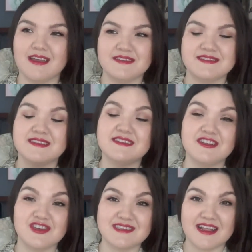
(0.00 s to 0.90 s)
Since they
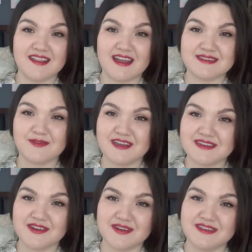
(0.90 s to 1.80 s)
just had a last price
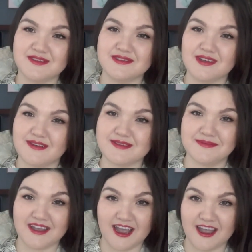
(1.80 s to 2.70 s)
increase, you still have some
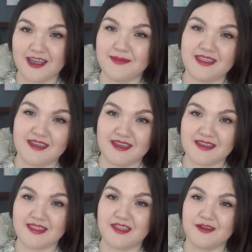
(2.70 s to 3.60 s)
time. I
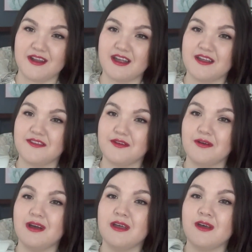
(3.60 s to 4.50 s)
think that they're not gonna
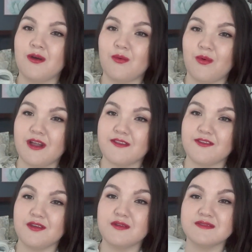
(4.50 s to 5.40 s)
do one
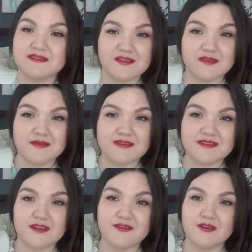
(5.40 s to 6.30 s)
too soon.
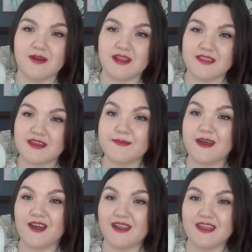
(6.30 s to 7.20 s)
So if you wanna think
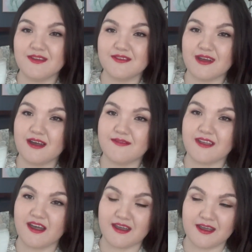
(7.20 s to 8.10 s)
about it, you still have
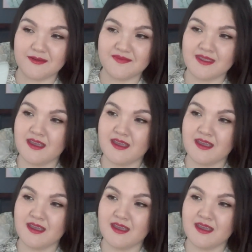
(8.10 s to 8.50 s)
time.